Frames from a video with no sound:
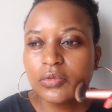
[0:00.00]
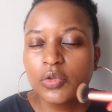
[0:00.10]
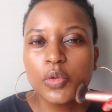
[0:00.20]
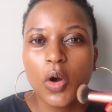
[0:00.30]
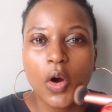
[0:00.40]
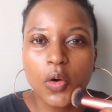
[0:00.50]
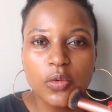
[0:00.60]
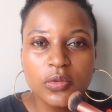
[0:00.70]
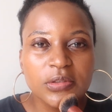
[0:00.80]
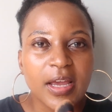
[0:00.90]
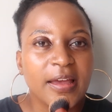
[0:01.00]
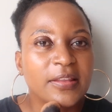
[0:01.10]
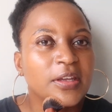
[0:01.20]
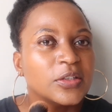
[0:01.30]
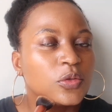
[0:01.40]
do hold
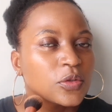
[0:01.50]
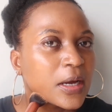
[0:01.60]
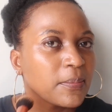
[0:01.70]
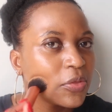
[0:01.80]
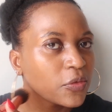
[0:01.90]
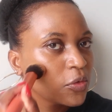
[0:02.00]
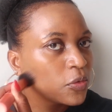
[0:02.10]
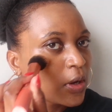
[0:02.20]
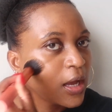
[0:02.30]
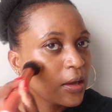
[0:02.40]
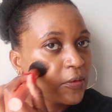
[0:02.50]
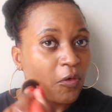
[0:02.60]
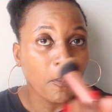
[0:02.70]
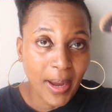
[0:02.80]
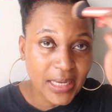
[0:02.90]
and they do come through
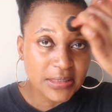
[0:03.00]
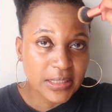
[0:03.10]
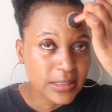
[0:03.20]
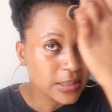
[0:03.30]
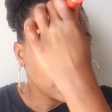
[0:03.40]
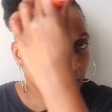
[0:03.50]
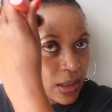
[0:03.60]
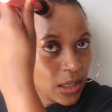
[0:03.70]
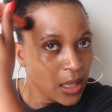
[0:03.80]
for my skin anyway.